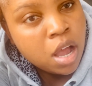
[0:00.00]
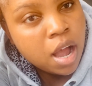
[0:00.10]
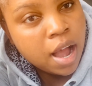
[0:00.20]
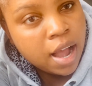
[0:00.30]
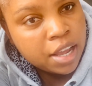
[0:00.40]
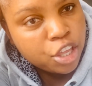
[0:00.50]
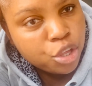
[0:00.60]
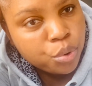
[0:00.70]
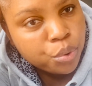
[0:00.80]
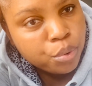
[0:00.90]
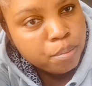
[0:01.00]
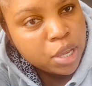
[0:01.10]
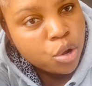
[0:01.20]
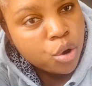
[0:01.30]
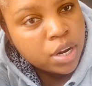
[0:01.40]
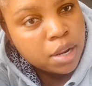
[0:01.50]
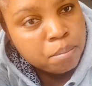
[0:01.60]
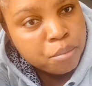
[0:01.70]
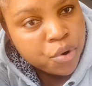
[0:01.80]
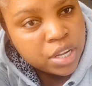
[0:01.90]
hug you. May God
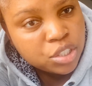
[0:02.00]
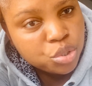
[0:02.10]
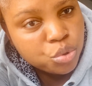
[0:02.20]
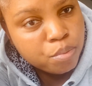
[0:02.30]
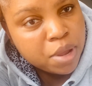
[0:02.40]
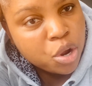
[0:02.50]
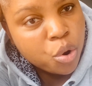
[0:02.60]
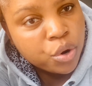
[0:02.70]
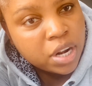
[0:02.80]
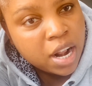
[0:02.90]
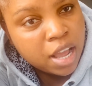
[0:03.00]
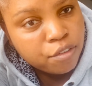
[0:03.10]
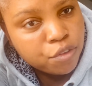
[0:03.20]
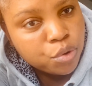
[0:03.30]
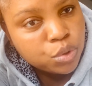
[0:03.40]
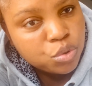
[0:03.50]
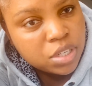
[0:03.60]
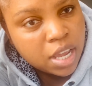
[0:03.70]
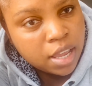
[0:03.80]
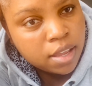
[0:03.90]
embrace you. May God love you
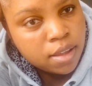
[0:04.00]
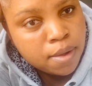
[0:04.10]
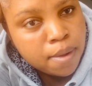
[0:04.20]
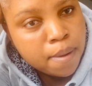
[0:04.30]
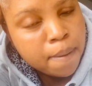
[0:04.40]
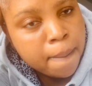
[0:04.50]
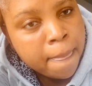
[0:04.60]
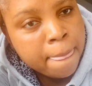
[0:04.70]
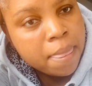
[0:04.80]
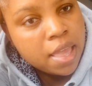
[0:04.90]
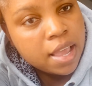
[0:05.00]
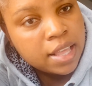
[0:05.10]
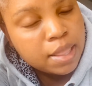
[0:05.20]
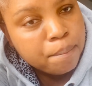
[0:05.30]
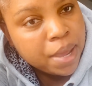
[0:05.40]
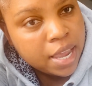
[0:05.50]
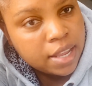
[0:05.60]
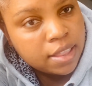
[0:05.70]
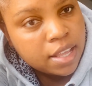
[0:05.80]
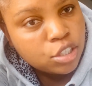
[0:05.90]
today. In the
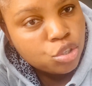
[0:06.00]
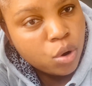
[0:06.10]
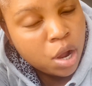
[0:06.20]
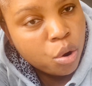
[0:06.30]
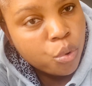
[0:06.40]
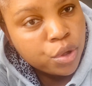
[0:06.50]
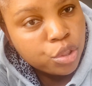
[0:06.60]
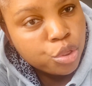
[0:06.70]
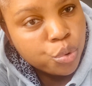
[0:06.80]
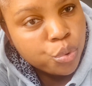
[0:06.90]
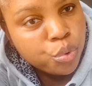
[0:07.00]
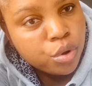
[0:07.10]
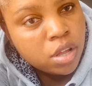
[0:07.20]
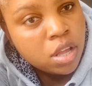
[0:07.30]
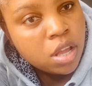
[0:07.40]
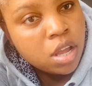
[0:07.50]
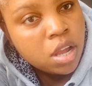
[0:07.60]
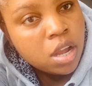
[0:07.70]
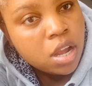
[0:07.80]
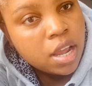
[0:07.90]
pain that you are going through,
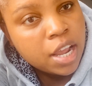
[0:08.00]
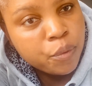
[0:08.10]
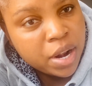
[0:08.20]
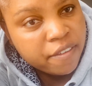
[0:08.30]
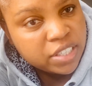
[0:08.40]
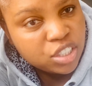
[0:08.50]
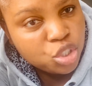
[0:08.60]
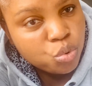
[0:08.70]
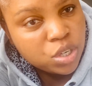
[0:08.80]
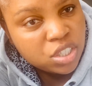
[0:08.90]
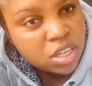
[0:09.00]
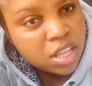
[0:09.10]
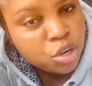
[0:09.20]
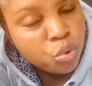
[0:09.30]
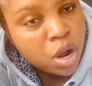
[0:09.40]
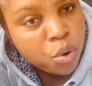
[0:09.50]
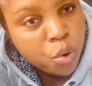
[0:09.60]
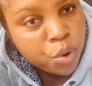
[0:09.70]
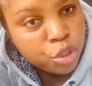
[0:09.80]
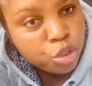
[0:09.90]
in whatever situation that you are
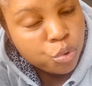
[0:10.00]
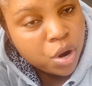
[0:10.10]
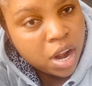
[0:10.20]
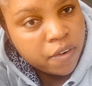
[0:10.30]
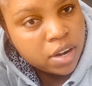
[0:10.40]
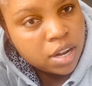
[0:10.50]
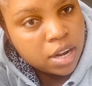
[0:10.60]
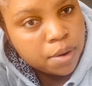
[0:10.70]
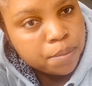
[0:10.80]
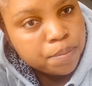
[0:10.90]
going through currently,